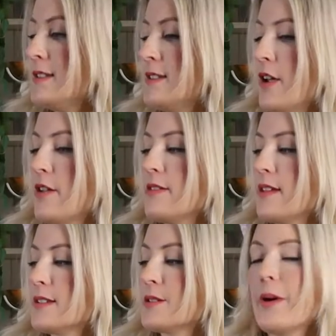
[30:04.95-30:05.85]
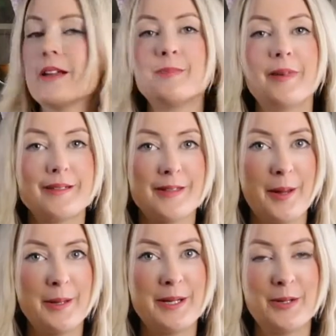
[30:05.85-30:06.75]
Don't think it's quite as big as the
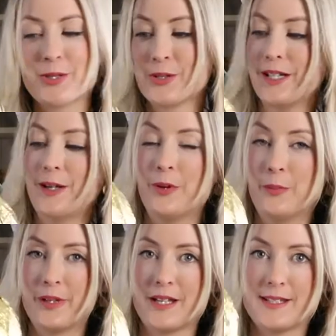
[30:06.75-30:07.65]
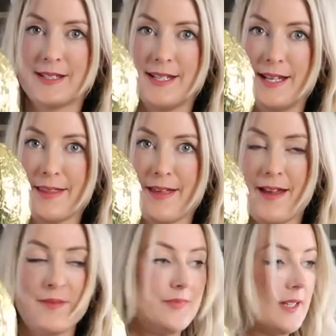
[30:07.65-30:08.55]
Hotel Chocolat one, but it's nearly
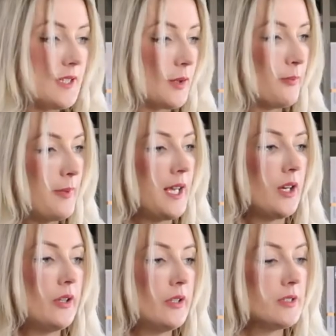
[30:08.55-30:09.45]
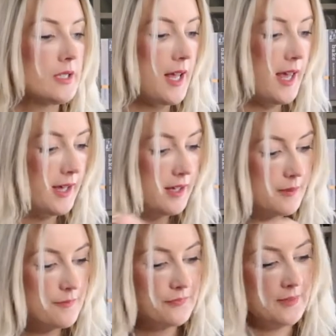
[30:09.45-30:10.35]
there. There's a big old egg.